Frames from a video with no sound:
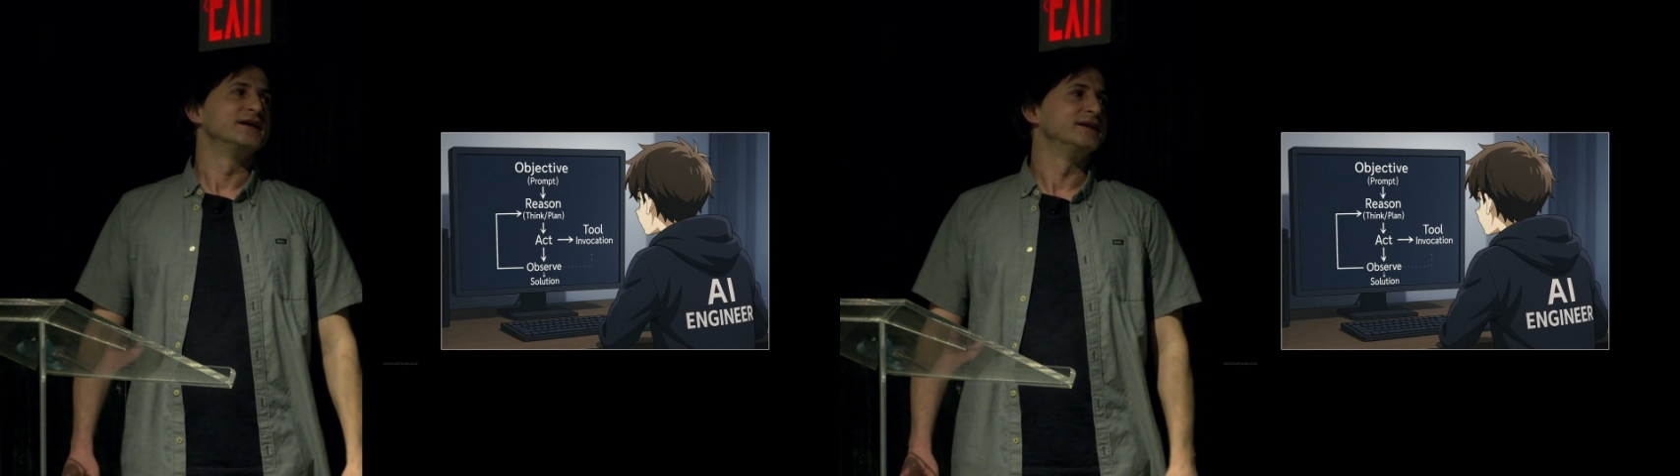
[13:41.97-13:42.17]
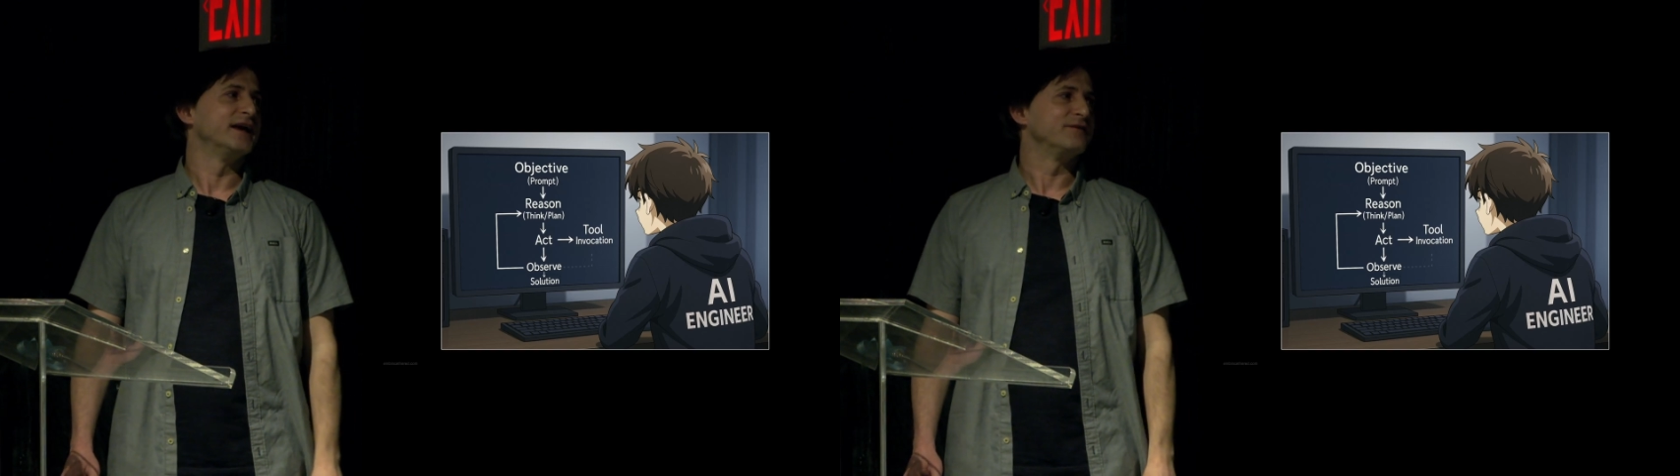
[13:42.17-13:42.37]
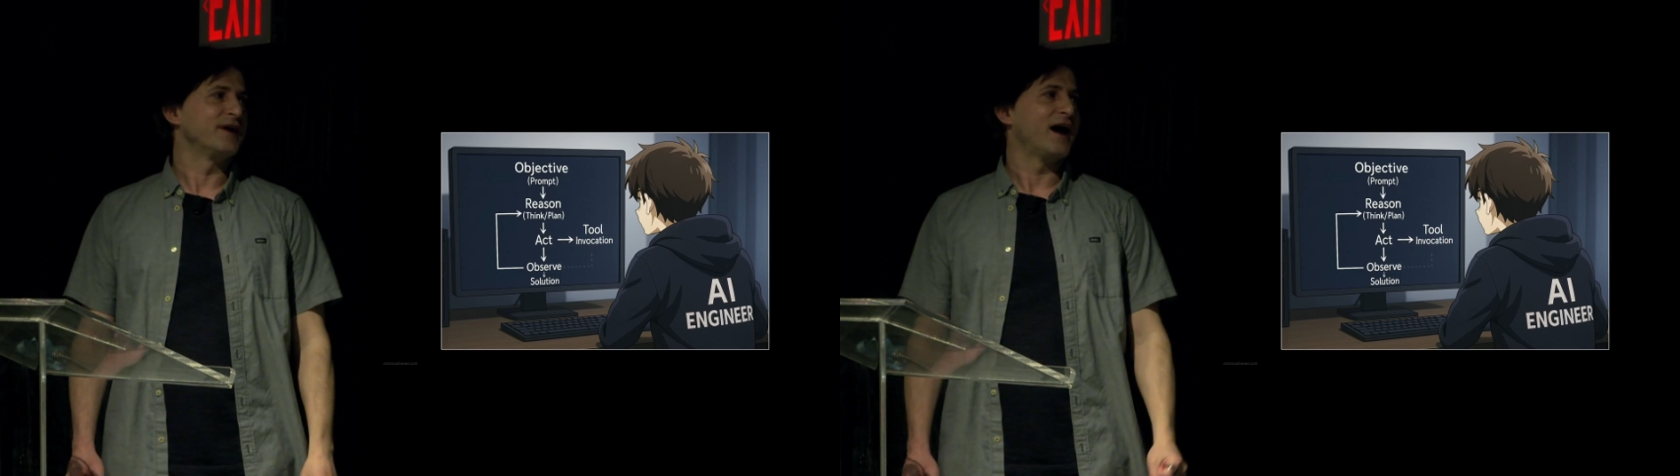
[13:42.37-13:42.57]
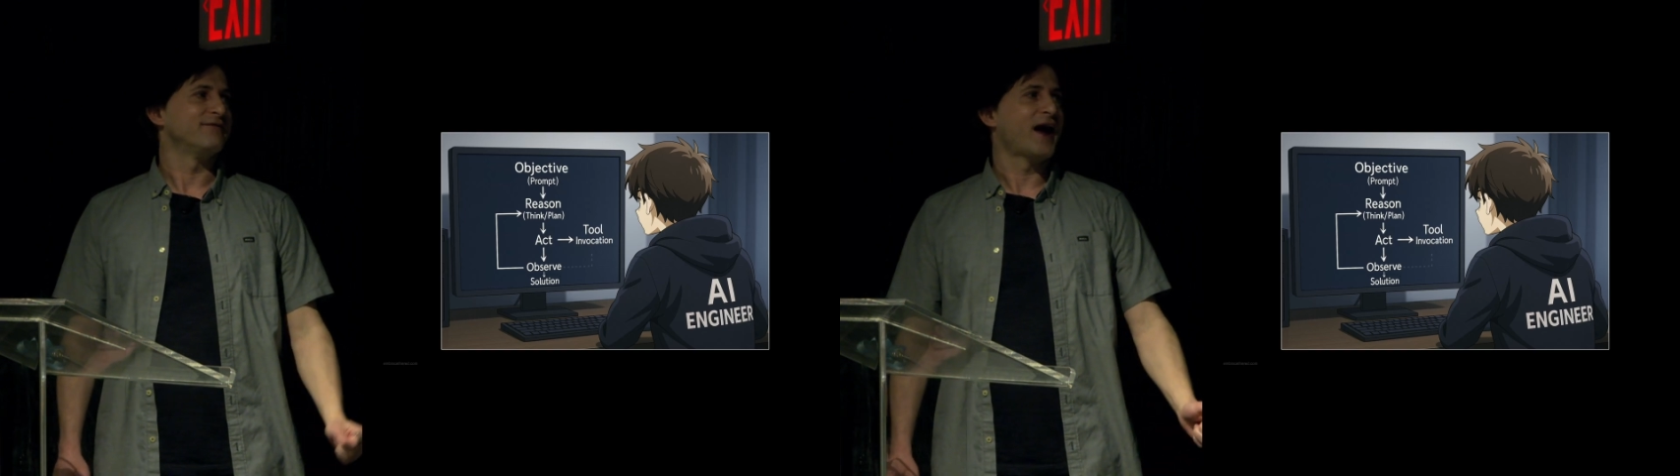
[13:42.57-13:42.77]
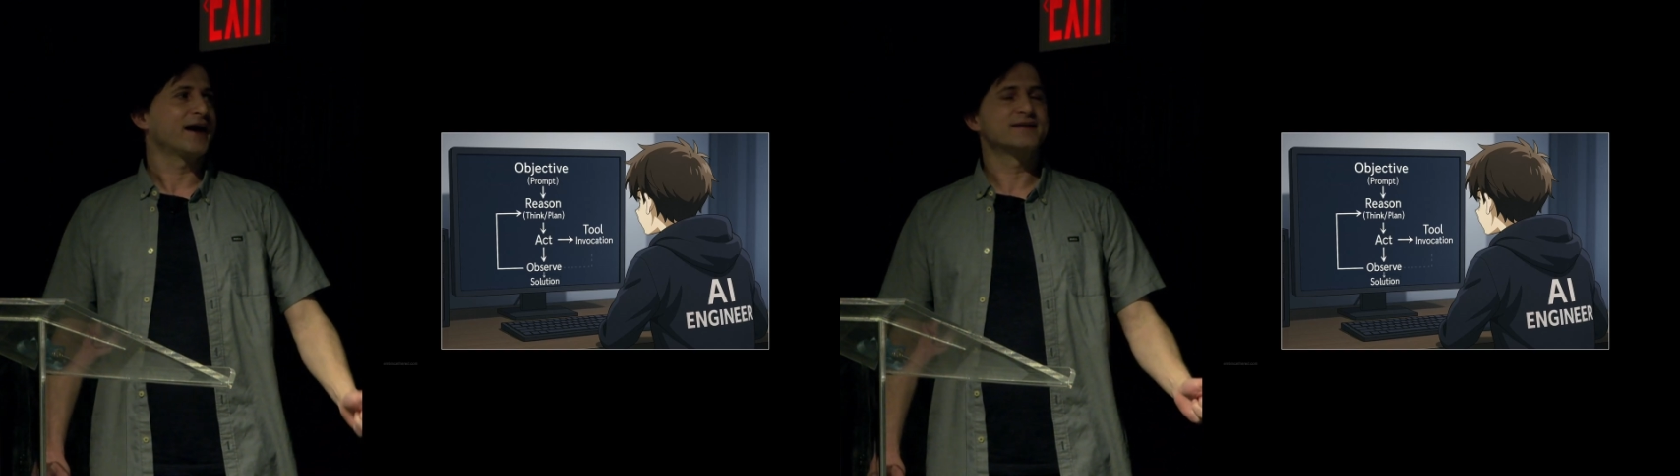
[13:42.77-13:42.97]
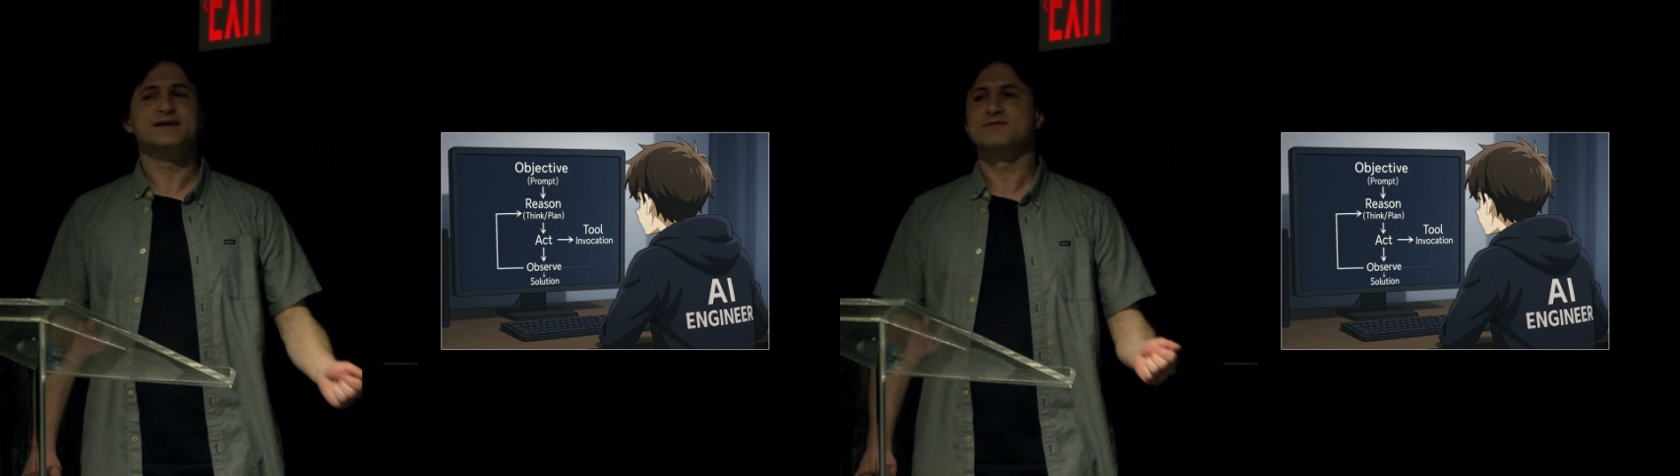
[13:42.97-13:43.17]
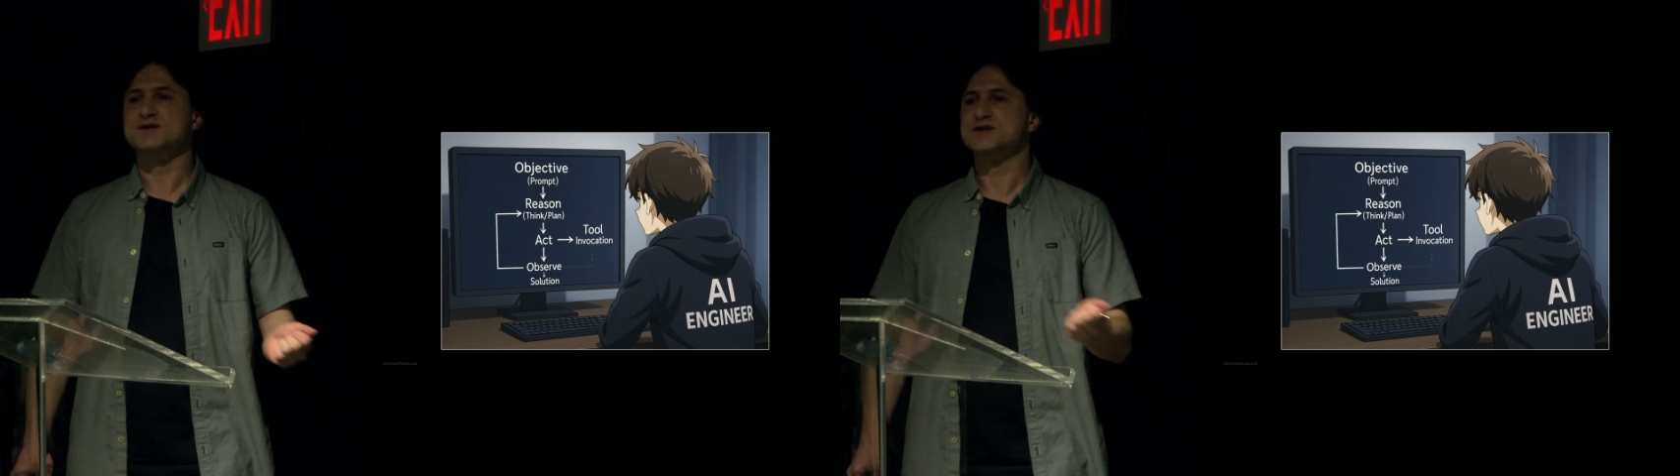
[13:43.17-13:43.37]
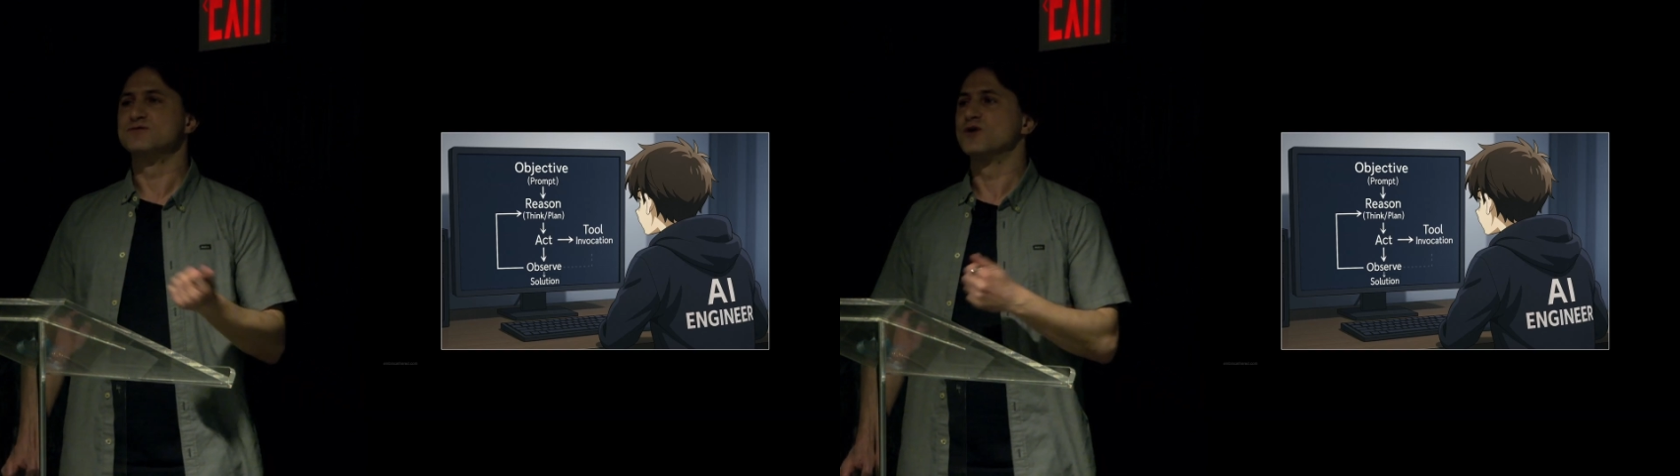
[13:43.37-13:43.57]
Then we have acting, which